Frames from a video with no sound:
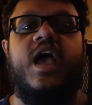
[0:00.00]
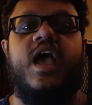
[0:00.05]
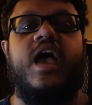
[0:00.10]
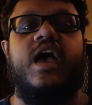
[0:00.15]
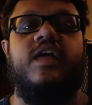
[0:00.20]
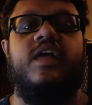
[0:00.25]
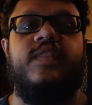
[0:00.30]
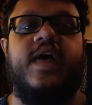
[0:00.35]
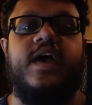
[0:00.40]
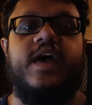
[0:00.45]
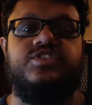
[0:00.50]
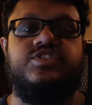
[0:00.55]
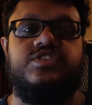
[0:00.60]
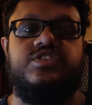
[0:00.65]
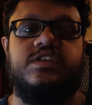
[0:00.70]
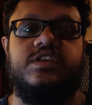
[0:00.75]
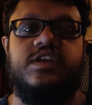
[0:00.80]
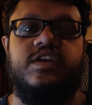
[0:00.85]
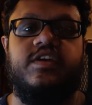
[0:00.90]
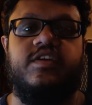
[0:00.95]
And that
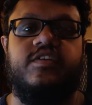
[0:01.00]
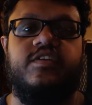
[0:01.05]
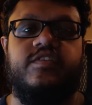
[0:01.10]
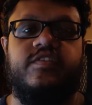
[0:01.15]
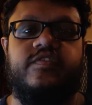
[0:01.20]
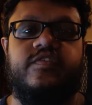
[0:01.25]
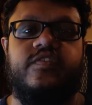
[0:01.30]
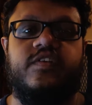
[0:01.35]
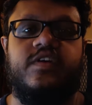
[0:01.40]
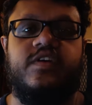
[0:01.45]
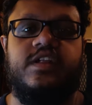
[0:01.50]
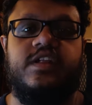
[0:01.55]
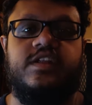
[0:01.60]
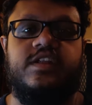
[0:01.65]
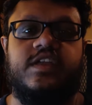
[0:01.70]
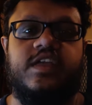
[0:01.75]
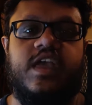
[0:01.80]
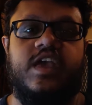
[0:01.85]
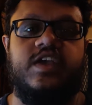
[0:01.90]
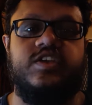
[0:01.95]
should give an
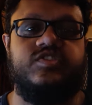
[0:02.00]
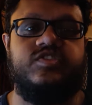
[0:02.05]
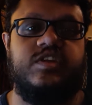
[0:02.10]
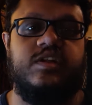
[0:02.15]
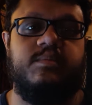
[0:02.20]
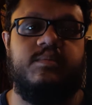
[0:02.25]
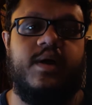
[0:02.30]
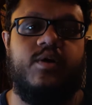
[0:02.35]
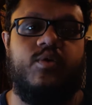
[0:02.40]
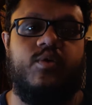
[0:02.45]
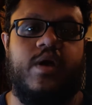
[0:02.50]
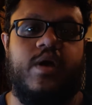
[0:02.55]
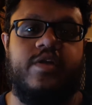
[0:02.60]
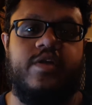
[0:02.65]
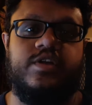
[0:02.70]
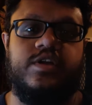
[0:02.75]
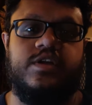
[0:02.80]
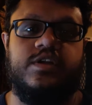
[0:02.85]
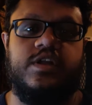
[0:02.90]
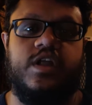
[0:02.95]
indication about
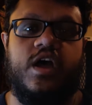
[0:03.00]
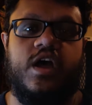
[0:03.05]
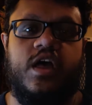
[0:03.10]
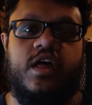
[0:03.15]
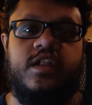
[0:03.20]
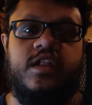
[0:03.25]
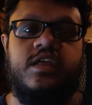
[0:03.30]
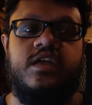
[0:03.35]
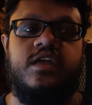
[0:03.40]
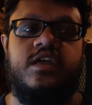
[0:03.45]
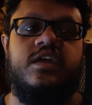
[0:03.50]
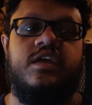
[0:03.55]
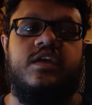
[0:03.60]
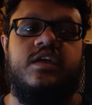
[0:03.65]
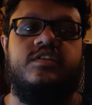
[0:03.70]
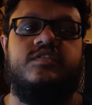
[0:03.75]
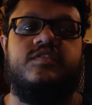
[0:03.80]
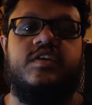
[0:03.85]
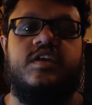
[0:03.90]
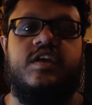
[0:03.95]
whether or not
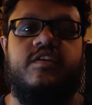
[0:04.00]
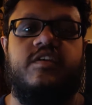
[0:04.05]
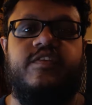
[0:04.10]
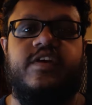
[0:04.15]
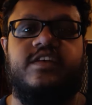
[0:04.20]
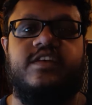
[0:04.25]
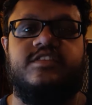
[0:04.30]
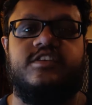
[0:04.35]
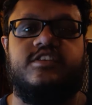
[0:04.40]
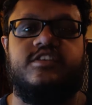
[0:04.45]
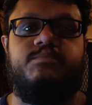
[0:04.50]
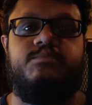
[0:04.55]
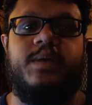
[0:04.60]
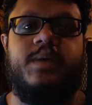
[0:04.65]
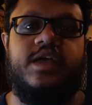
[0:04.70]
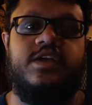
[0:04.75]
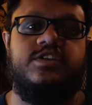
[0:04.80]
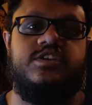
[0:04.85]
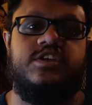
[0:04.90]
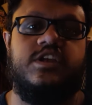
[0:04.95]
ZFS
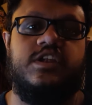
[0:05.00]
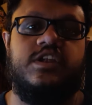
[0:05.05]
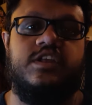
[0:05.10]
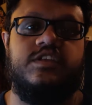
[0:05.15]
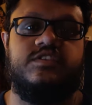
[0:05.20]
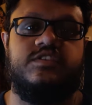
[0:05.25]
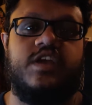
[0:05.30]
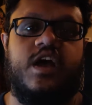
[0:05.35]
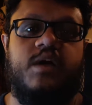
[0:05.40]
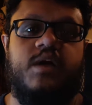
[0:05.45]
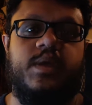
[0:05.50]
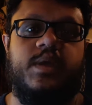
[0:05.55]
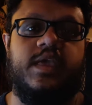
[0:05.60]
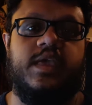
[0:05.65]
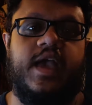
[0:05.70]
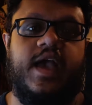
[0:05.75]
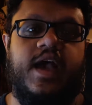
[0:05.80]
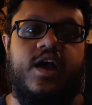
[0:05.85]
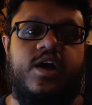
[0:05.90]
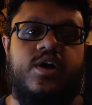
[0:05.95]
expansion is
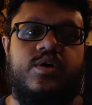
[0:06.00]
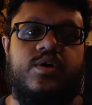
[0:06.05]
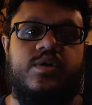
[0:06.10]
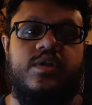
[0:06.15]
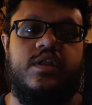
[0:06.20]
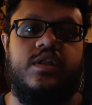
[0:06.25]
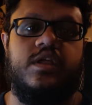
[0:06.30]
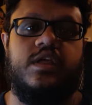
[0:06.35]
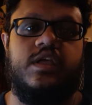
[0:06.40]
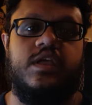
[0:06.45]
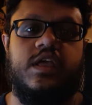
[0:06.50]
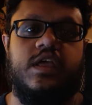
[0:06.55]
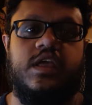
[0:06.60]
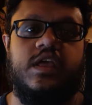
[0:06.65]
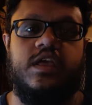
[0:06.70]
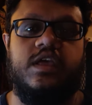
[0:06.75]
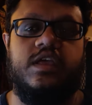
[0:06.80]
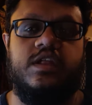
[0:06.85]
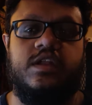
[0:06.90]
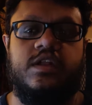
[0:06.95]
coming out
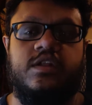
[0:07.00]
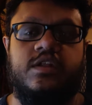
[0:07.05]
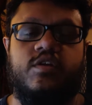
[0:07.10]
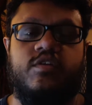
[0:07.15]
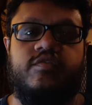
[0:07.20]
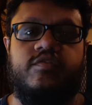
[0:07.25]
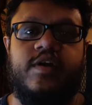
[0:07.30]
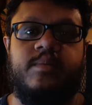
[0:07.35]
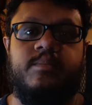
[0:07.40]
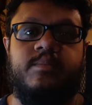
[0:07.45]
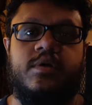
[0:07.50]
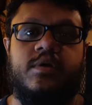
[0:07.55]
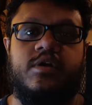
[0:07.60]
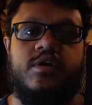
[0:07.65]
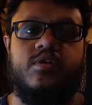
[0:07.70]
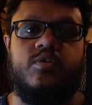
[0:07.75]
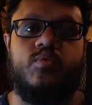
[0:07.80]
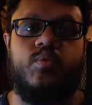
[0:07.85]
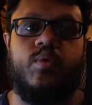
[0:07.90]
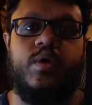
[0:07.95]
in
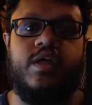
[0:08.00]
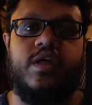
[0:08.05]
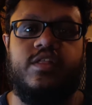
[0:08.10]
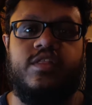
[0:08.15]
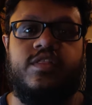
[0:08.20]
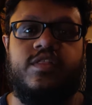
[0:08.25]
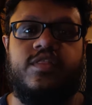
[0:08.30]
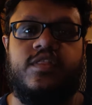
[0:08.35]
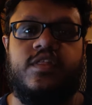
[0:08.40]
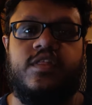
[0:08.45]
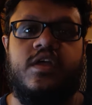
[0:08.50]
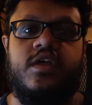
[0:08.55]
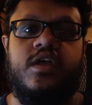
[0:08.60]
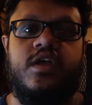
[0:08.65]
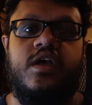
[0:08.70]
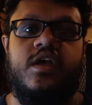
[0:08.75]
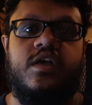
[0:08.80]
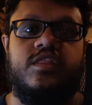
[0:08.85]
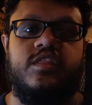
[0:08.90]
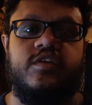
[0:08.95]
November with
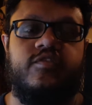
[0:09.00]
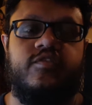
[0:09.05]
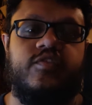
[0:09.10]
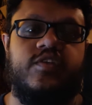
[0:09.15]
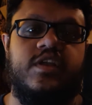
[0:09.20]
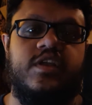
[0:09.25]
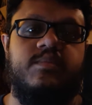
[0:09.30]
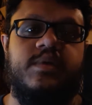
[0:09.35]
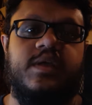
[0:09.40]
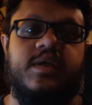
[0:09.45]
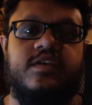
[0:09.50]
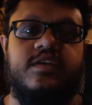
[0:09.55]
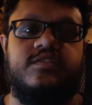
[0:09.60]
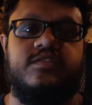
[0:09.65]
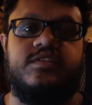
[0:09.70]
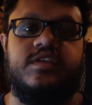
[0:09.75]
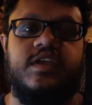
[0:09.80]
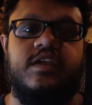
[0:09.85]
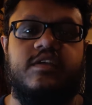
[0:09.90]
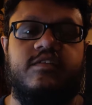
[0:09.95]
the
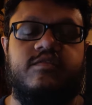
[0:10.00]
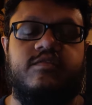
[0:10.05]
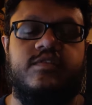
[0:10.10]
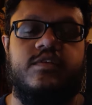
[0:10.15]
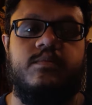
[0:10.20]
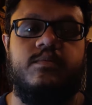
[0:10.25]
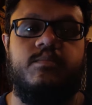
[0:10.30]
FreeBSD